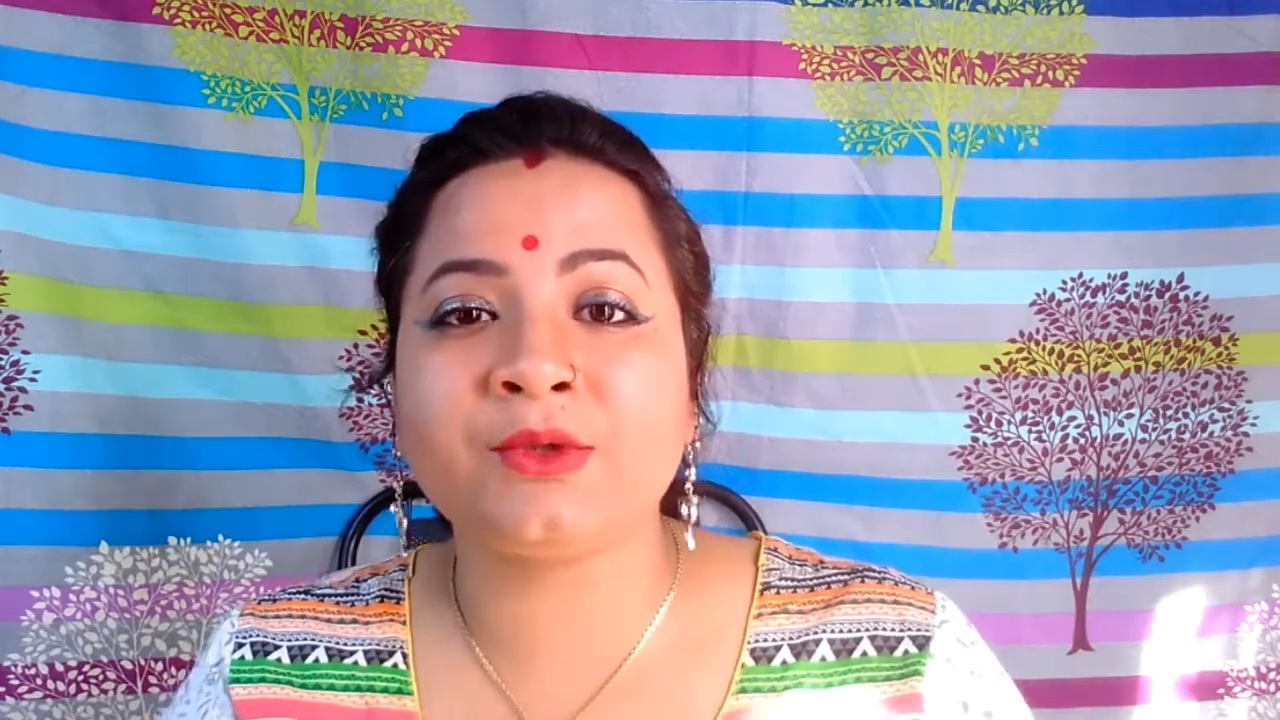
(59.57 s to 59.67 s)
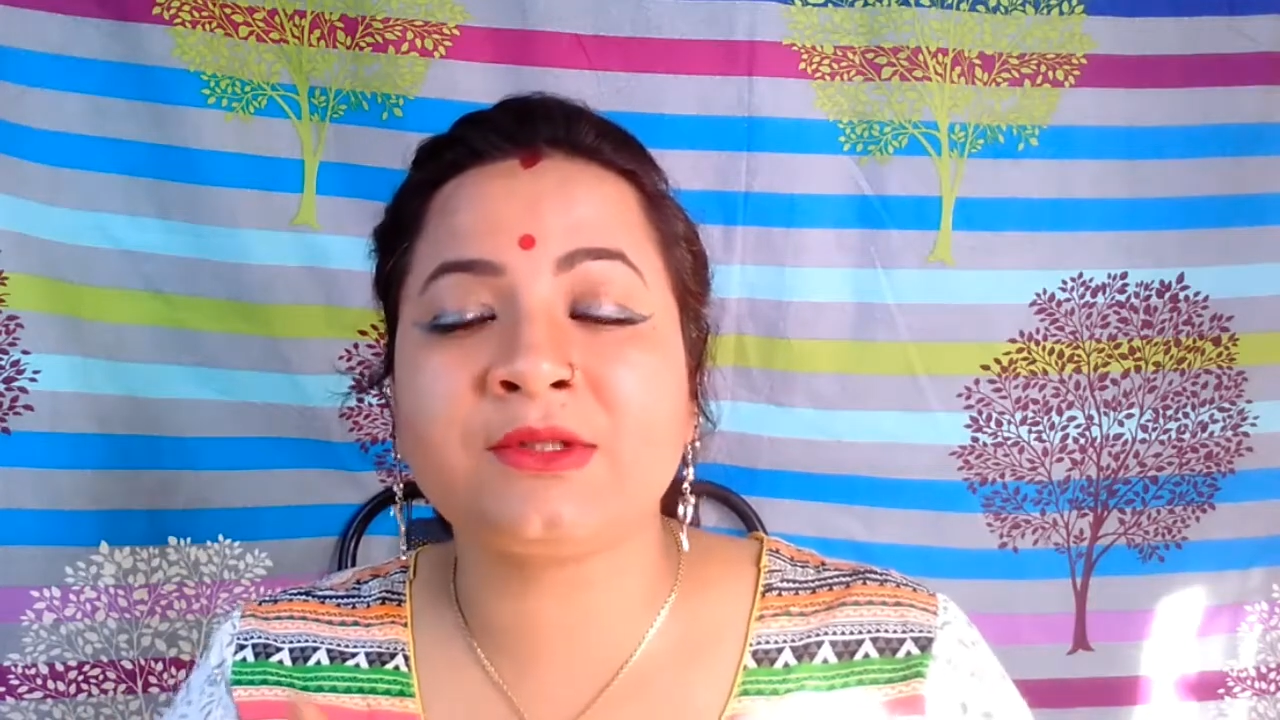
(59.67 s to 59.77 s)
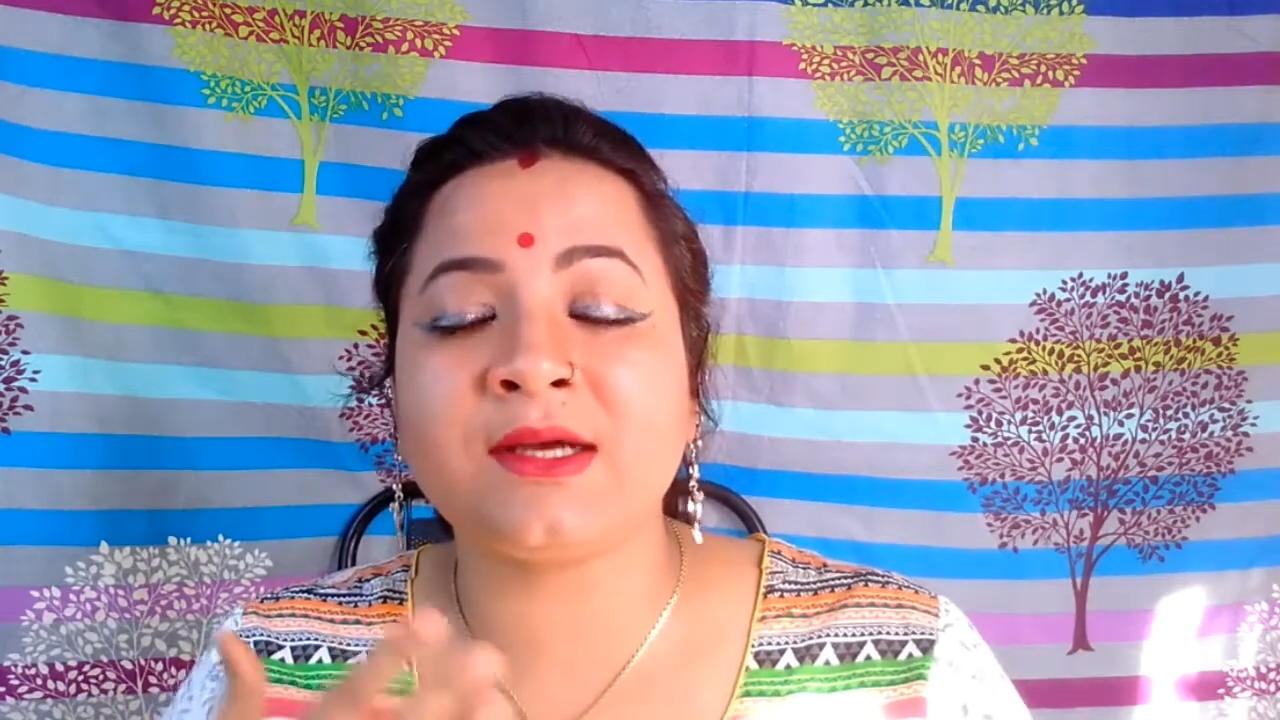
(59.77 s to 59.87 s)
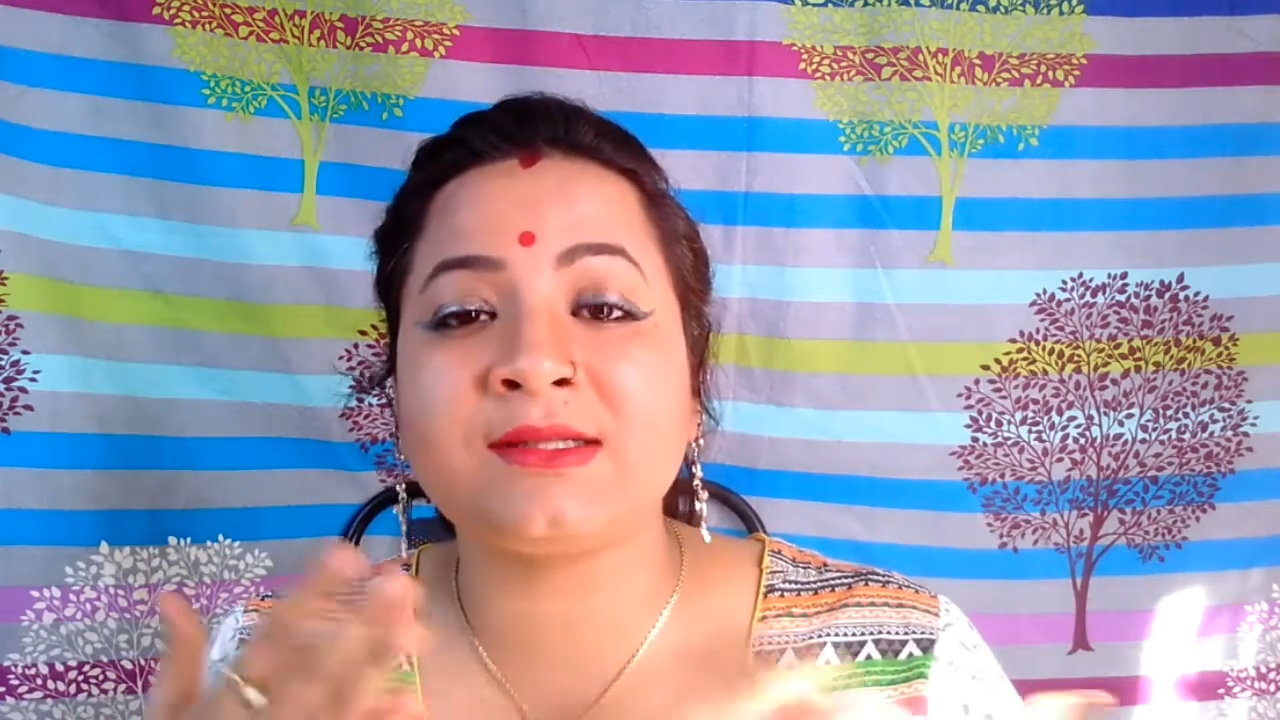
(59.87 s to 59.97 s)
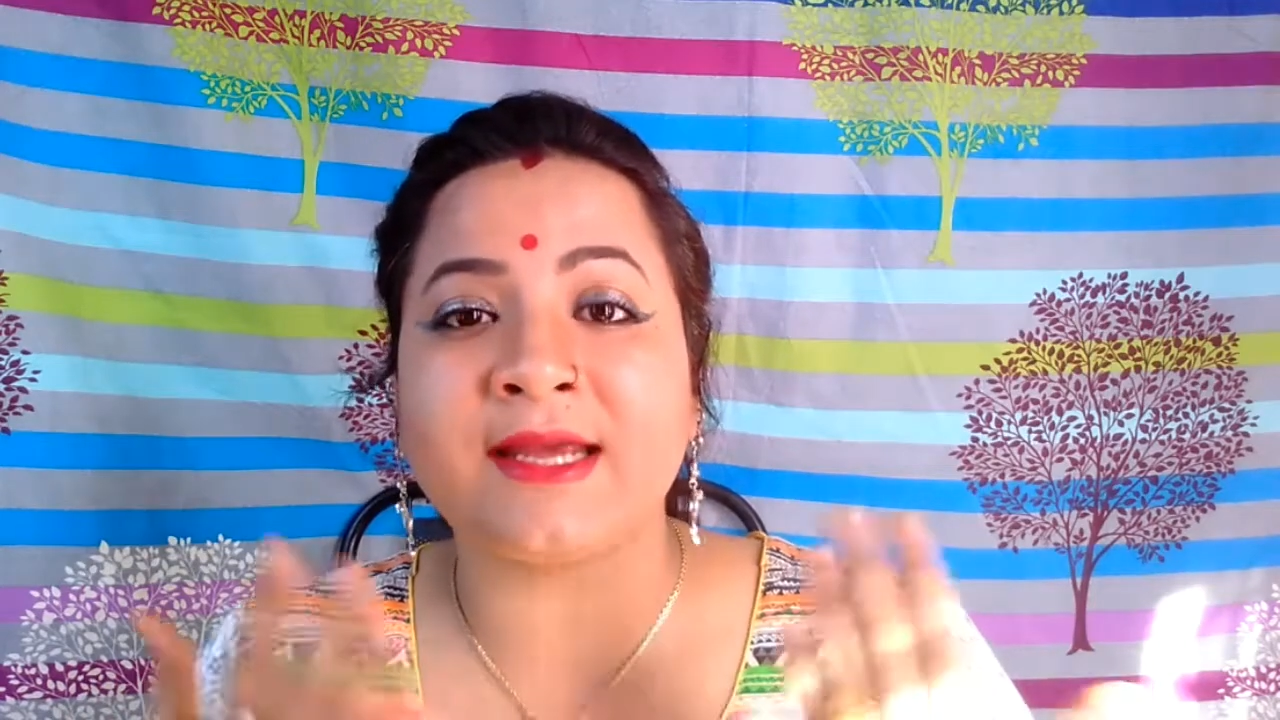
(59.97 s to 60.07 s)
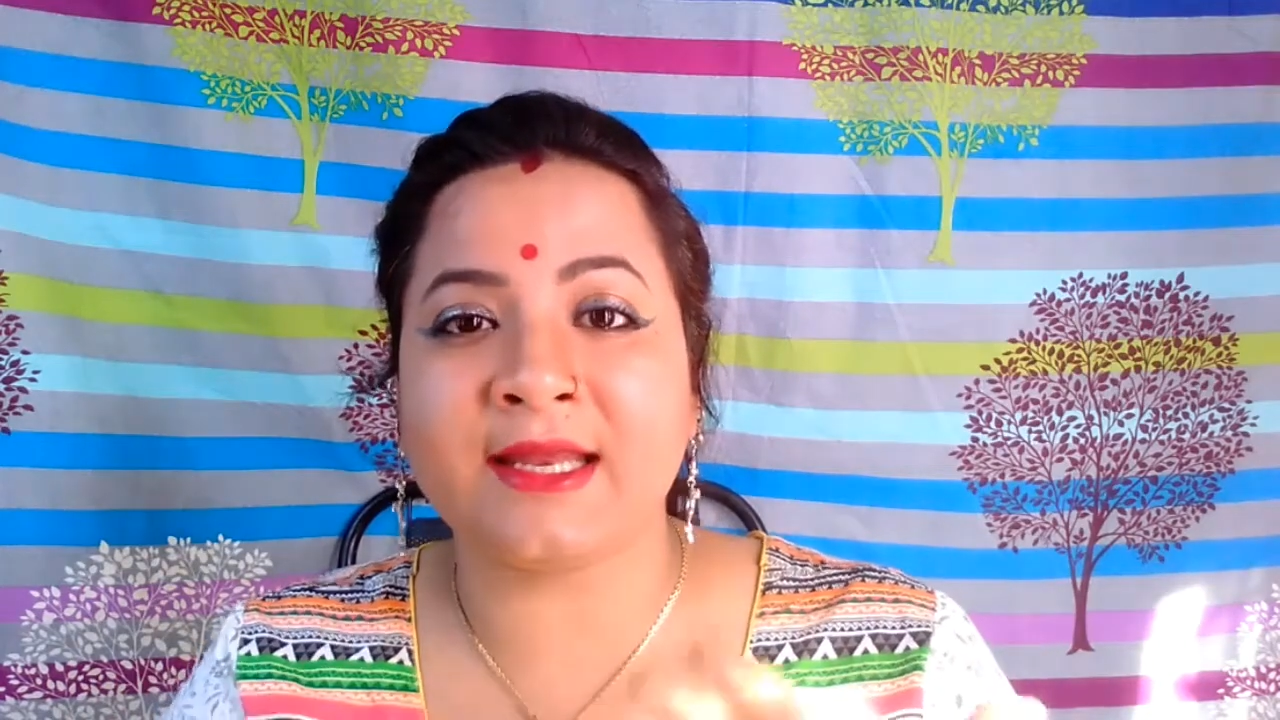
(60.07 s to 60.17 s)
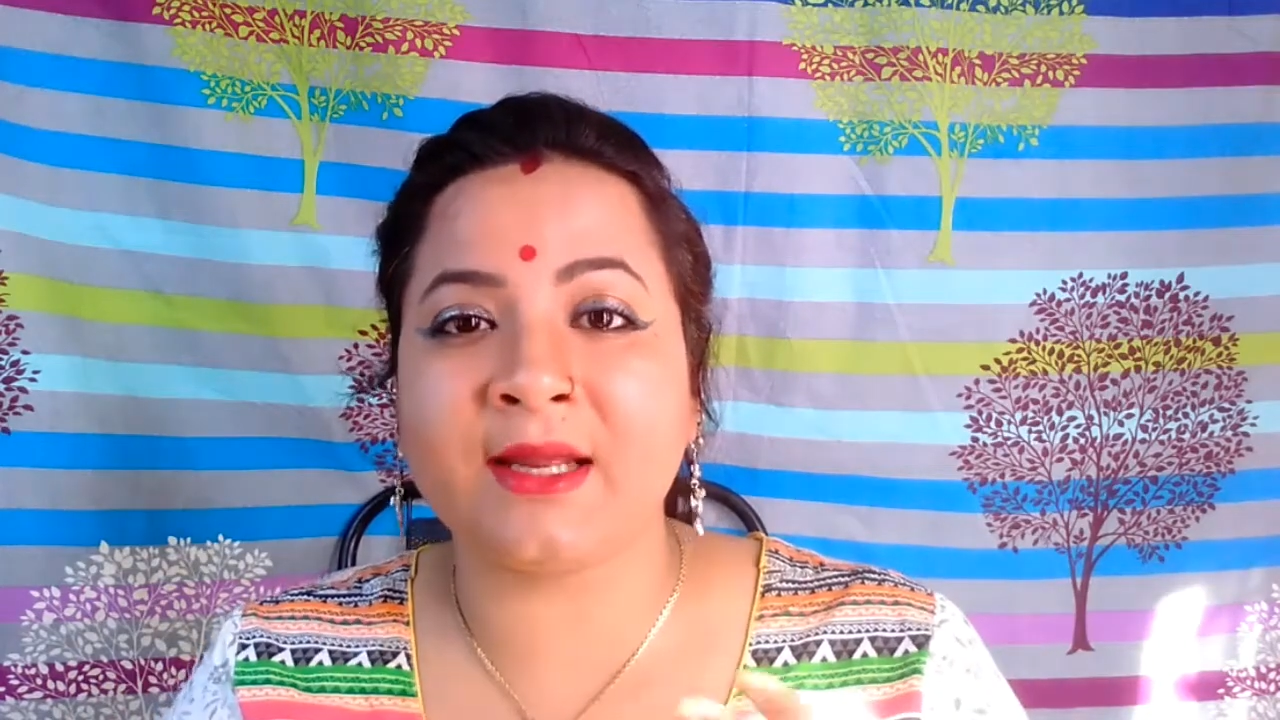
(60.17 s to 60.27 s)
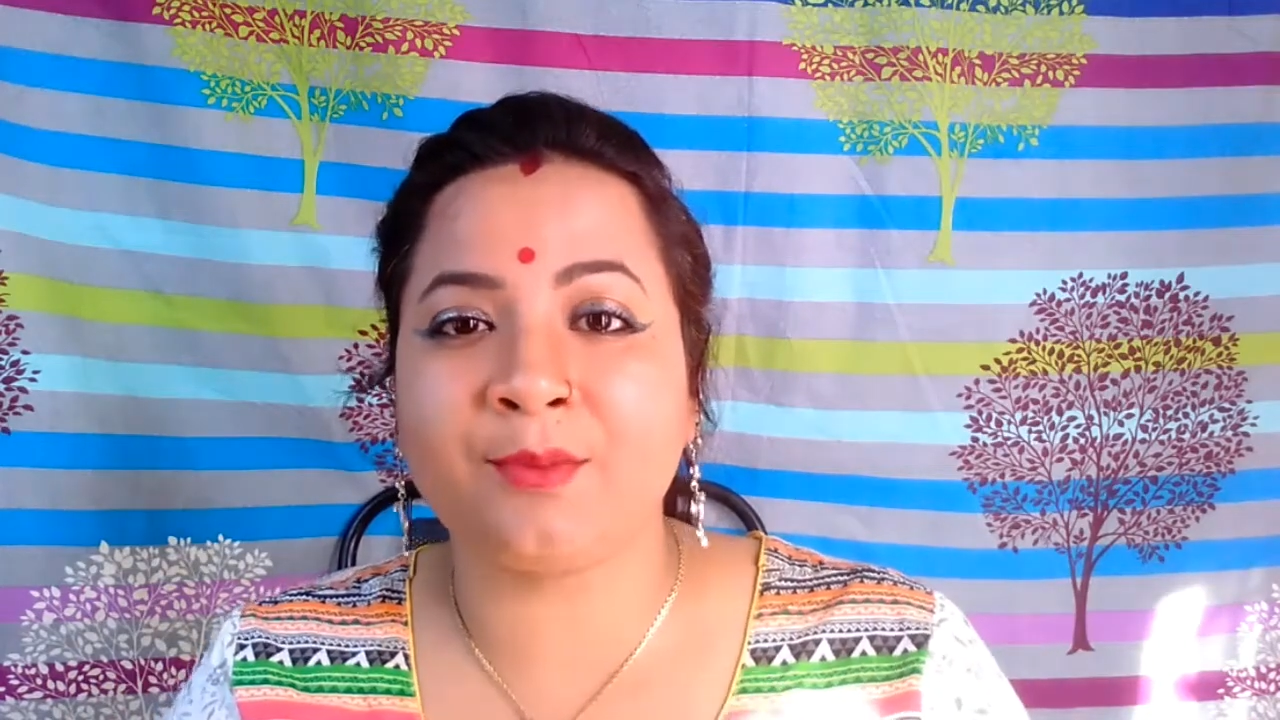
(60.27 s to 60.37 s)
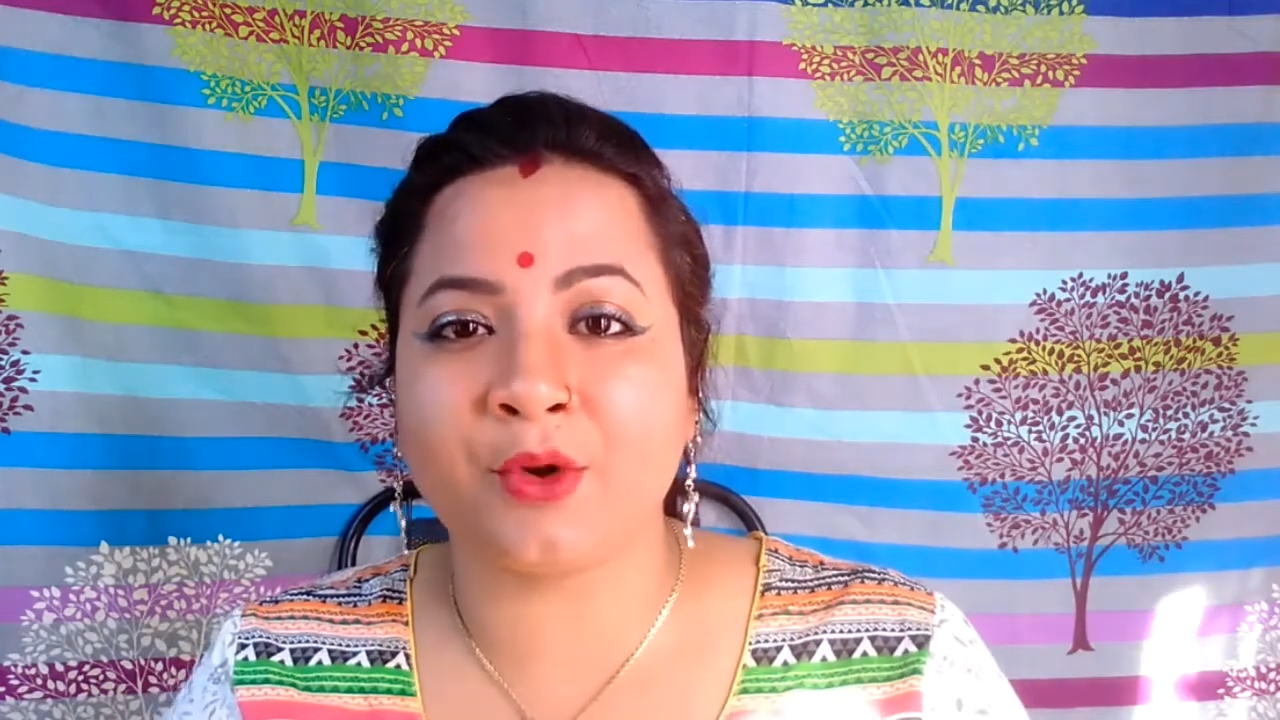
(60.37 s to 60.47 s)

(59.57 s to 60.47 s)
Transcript: the training